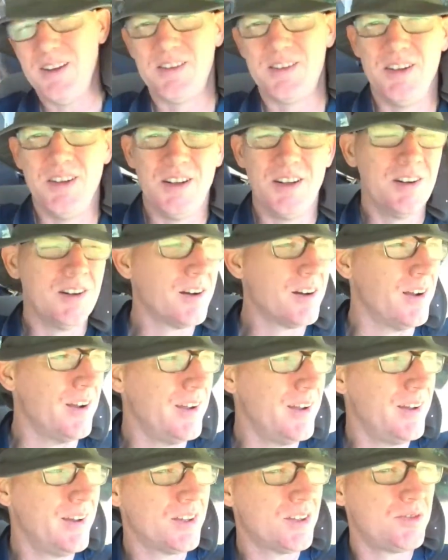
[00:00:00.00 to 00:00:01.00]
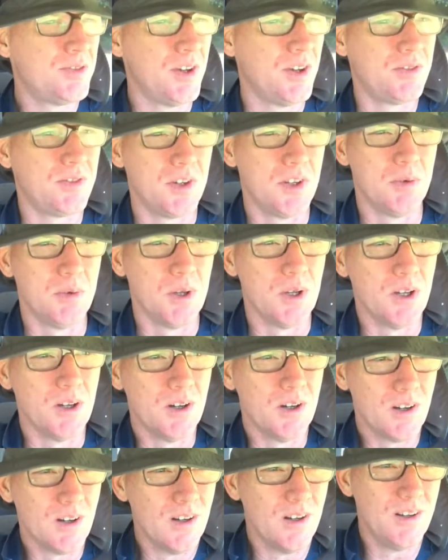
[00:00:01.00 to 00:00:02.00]
D R A S fifty we
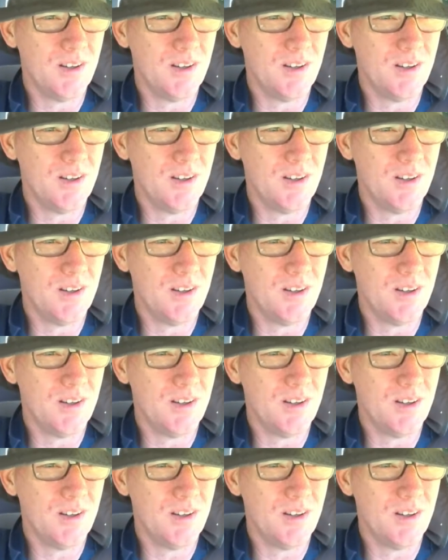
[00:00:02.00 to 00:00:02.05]
are,